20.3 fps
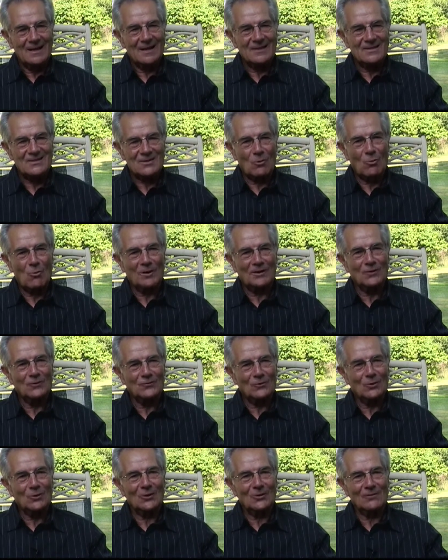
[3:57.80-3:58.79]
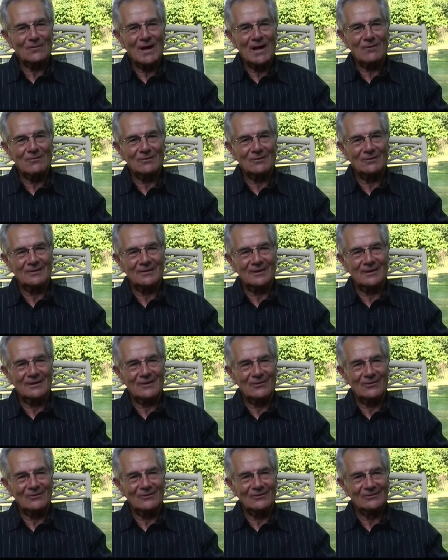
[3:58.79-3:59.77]
It is a wonderful revival, you
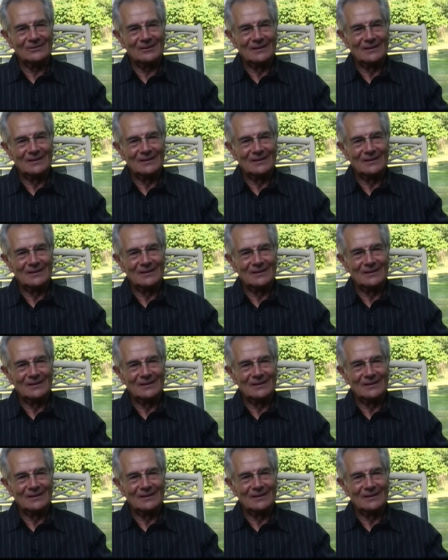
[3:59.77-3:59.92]
know,